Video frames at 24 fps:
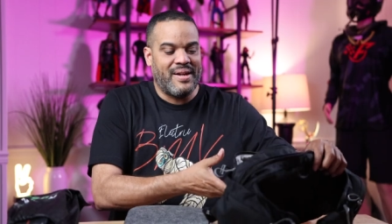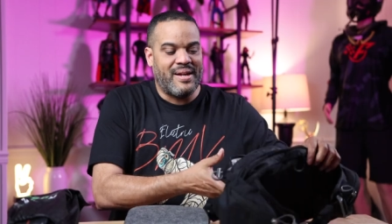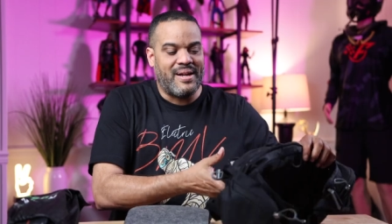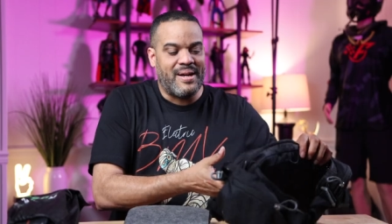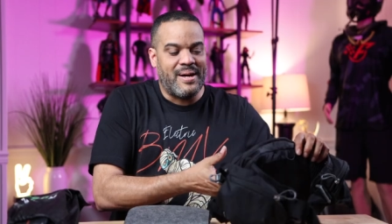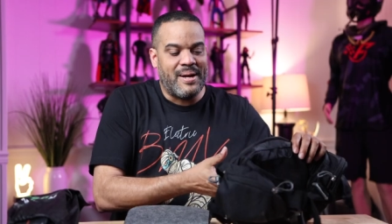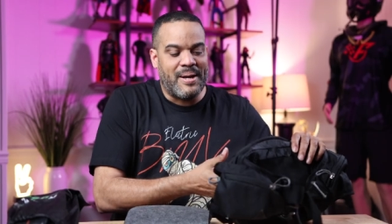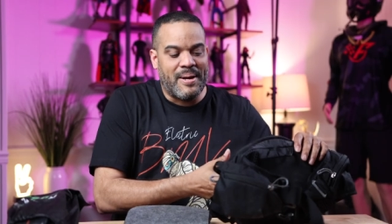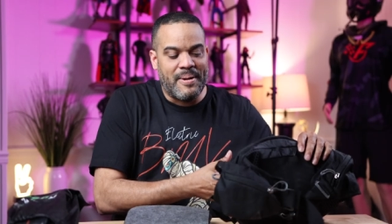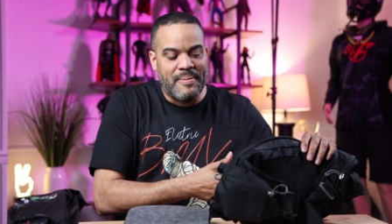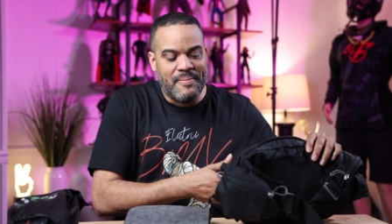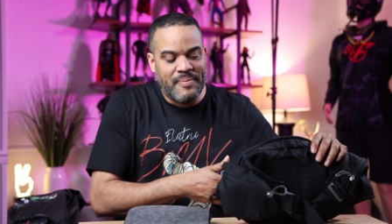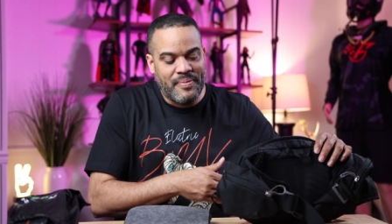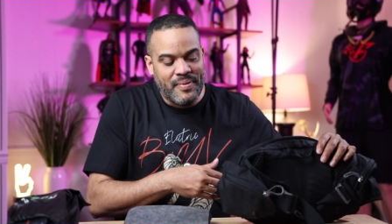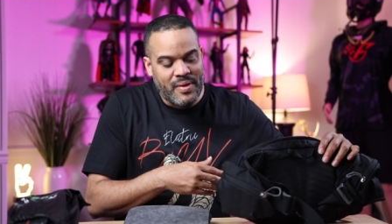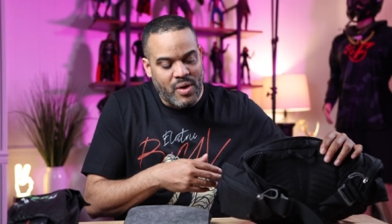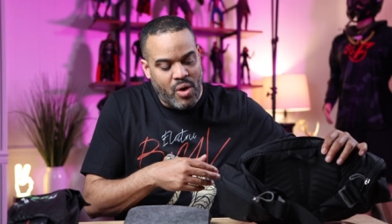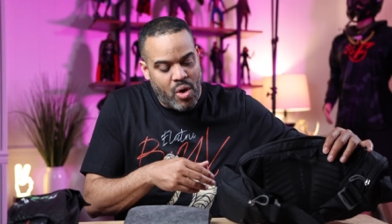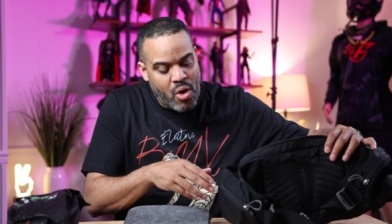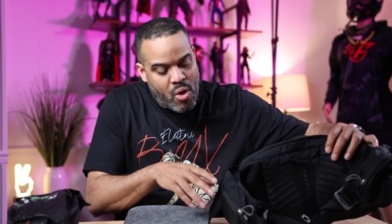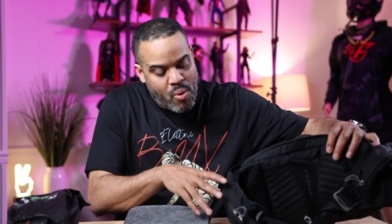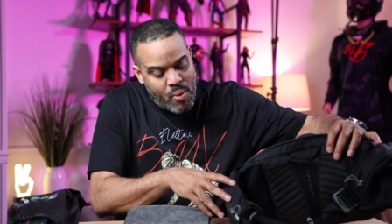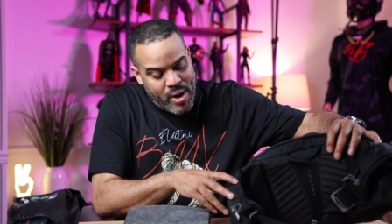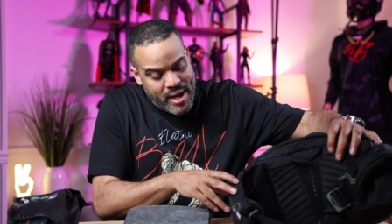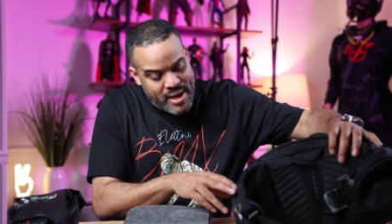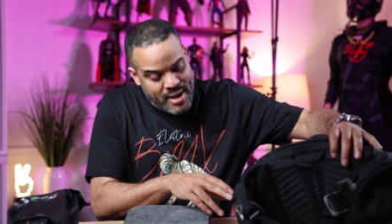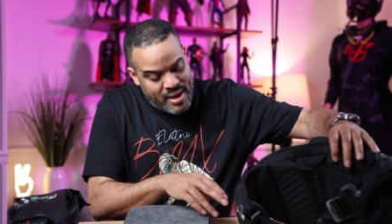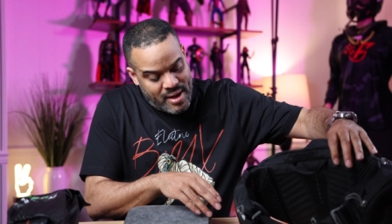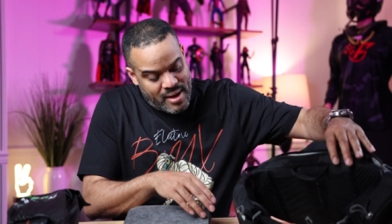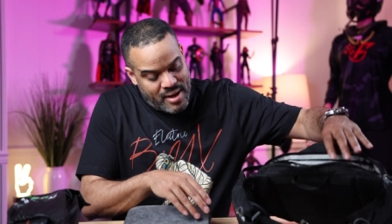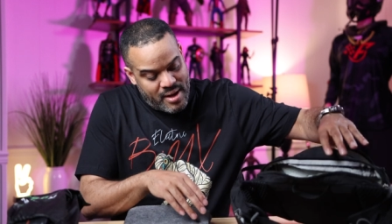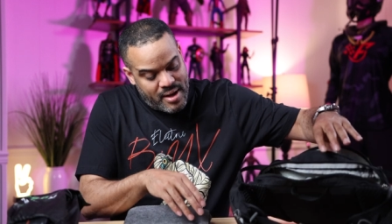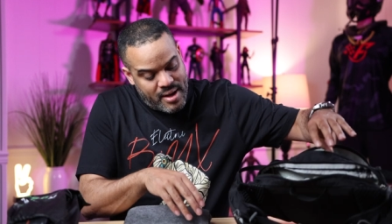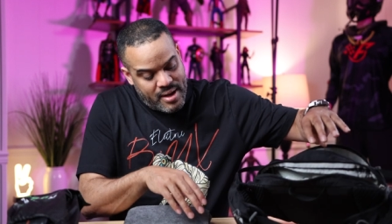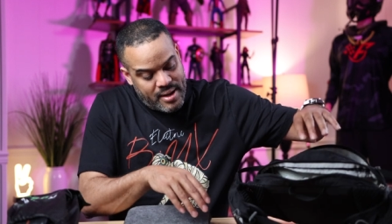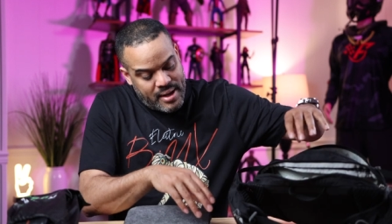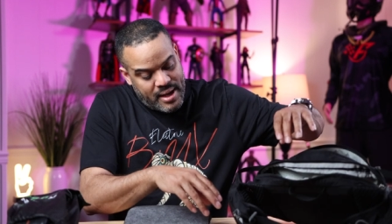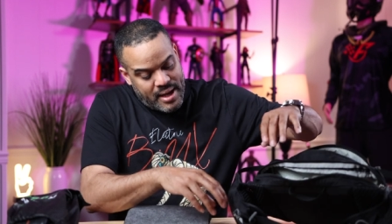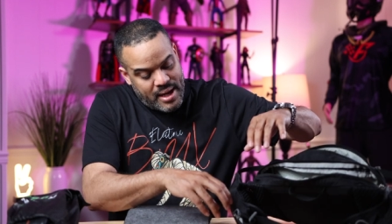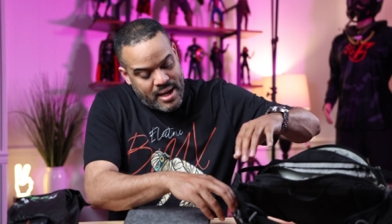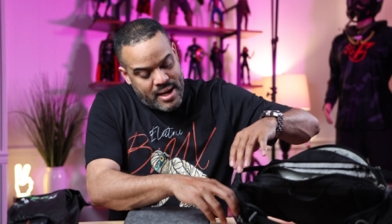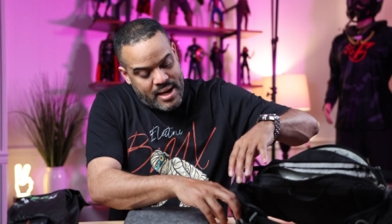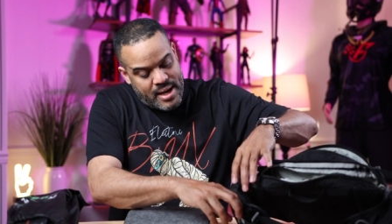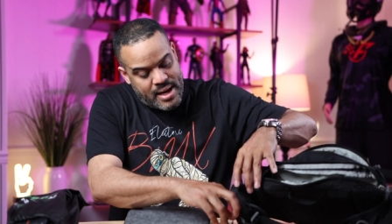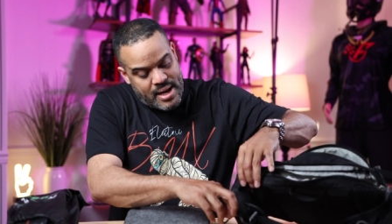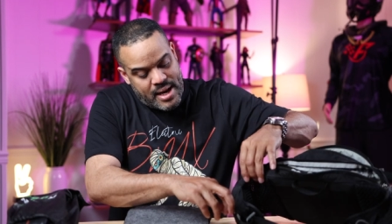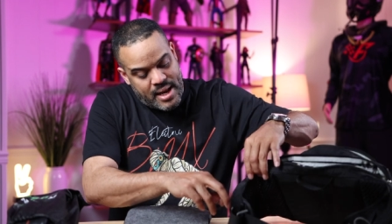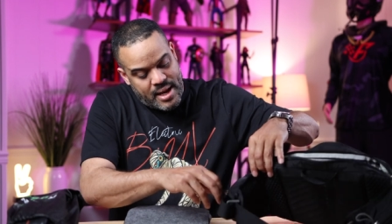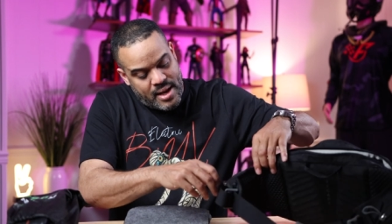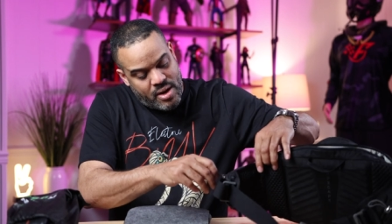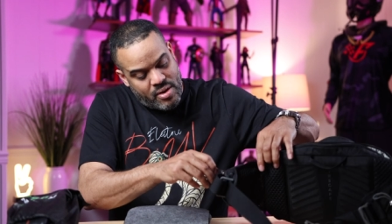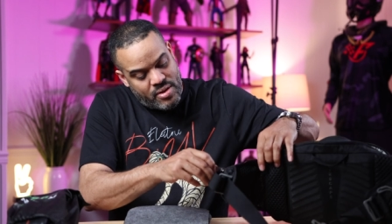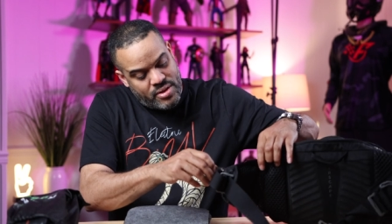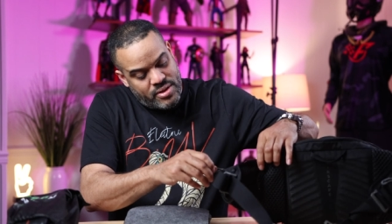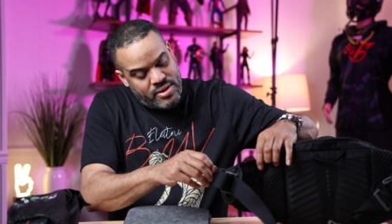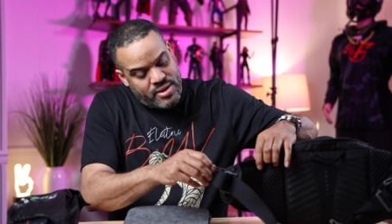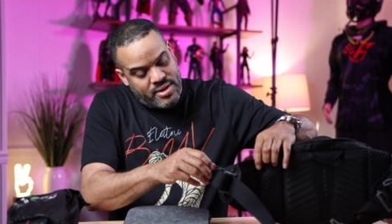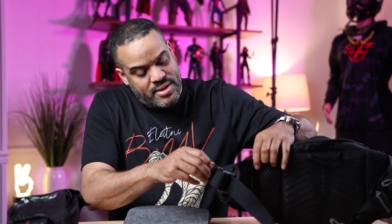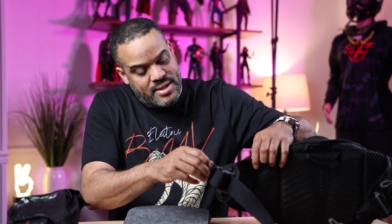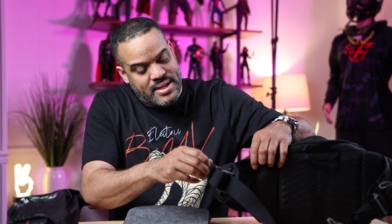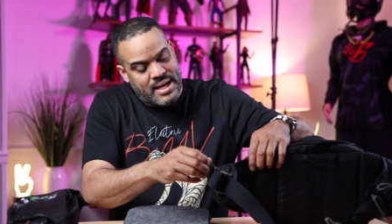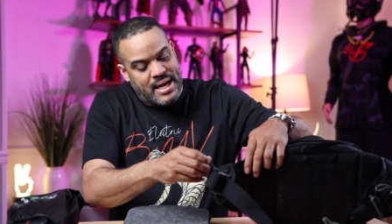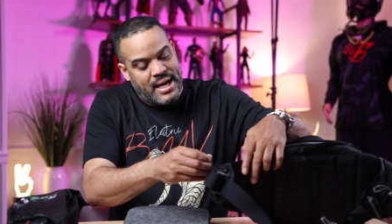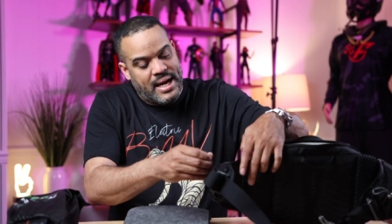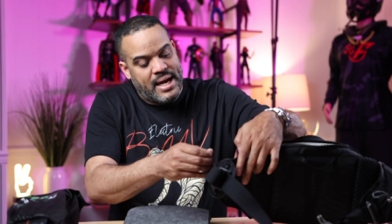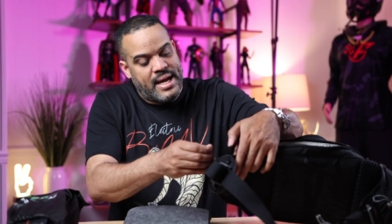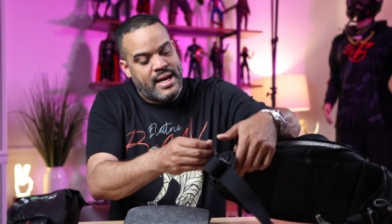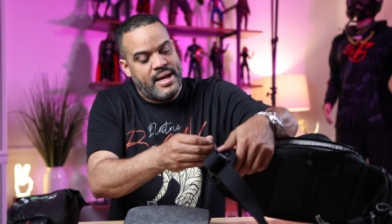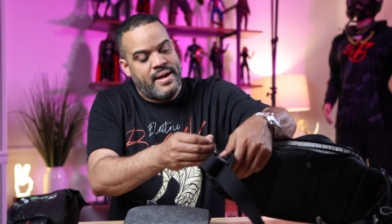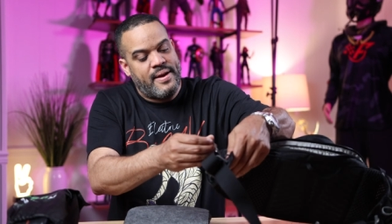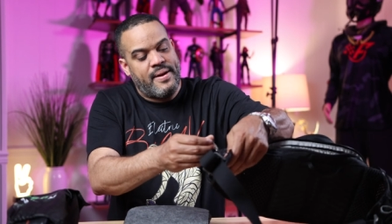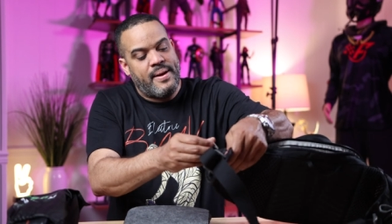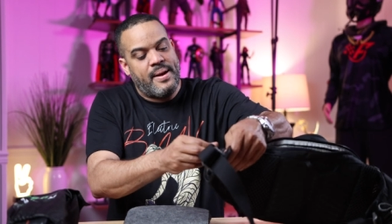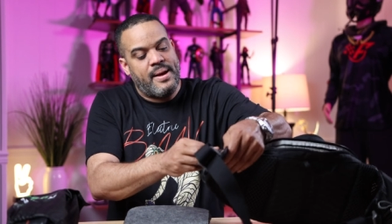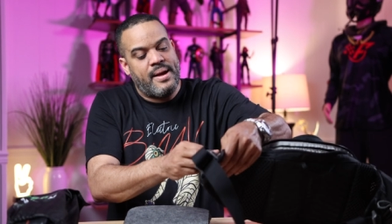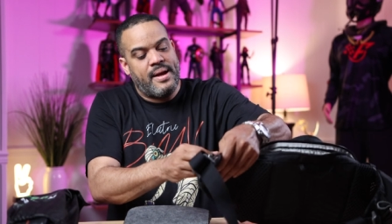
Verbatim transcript: Um, oh wait, on, and on the side